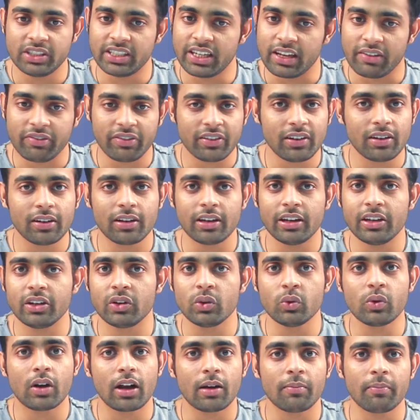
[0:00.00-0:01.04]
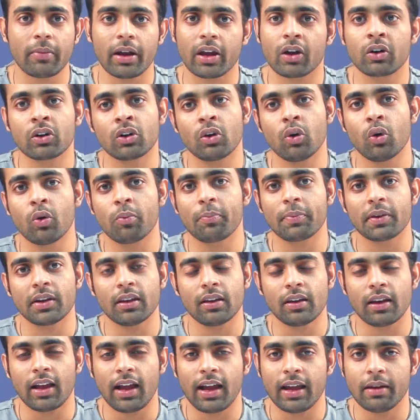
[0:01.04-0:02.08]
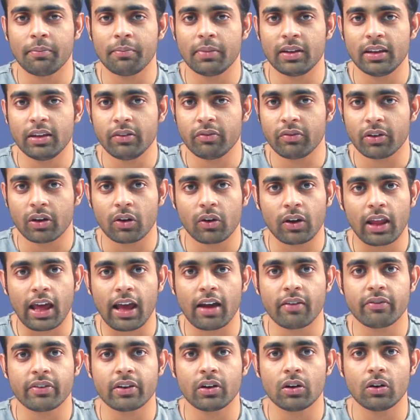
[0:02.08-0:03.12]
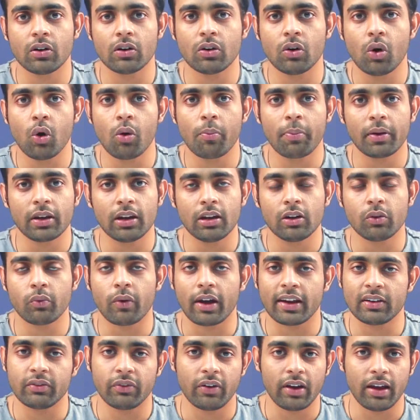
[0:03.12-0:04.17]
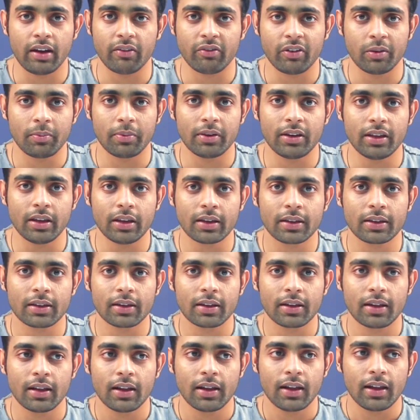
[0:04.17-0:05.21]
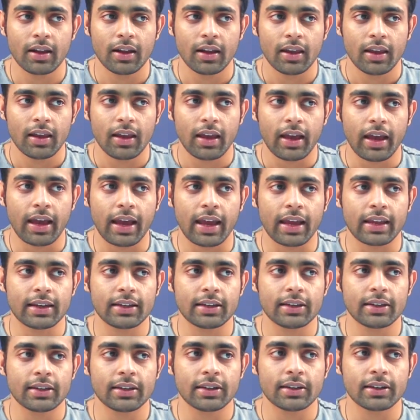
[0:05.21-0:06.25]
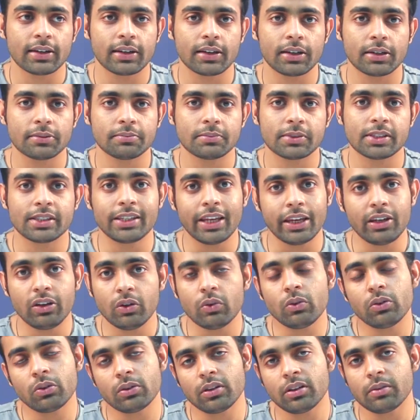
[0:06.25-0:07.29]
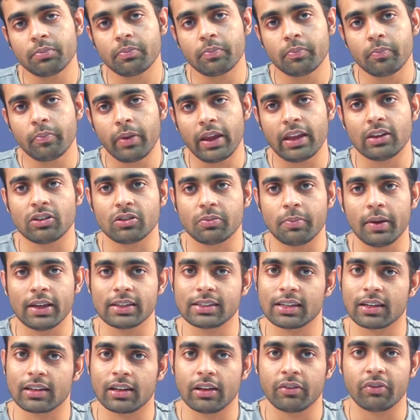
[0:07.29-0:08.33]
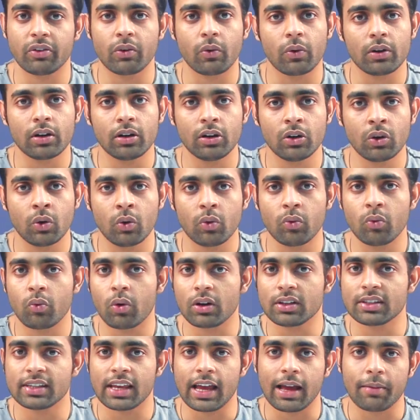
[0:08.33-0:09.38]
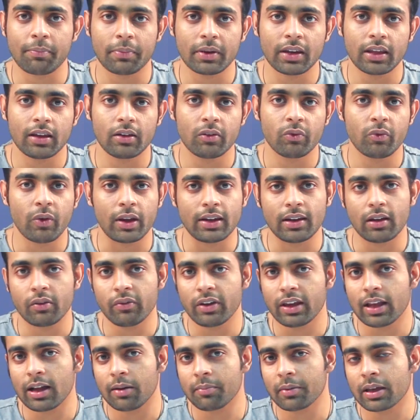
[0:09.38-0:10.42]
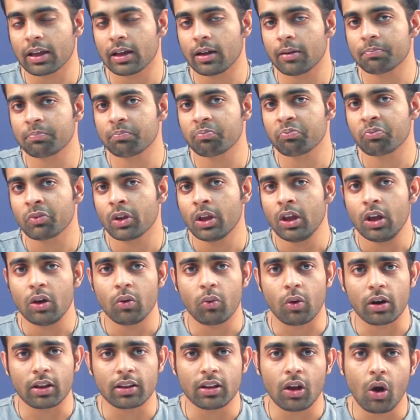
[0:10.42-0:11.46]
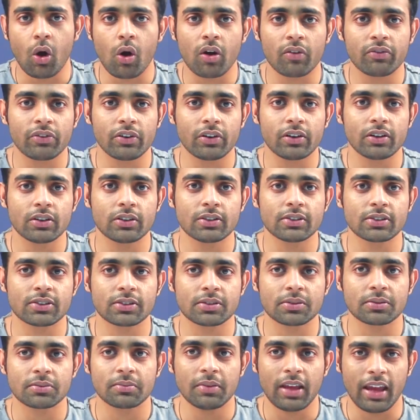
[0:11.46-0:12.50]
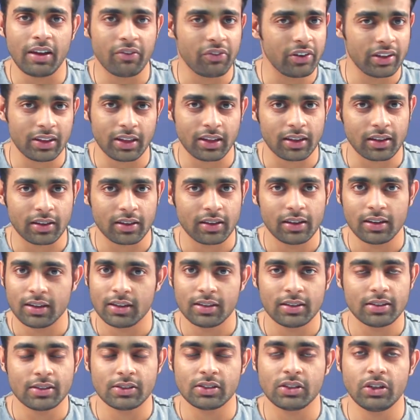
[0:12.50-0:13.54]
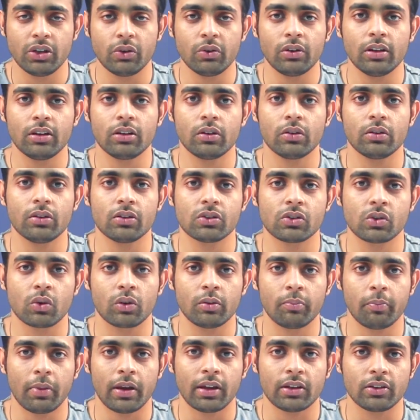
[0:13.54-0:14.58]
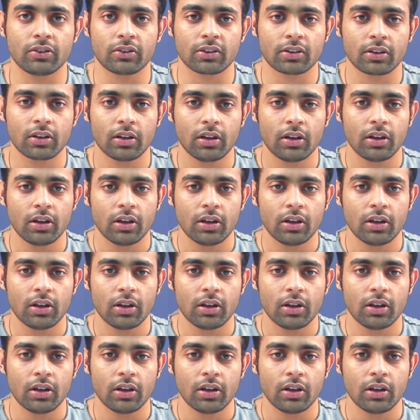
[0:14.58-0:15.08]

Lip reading: definitely do come by on opening. I believe we're gonna have an open invite for everybody. And stay tuned to the page basically. If you want to know what's happening, when are we coming up, what are the offers, everything, just tune into the Zone page.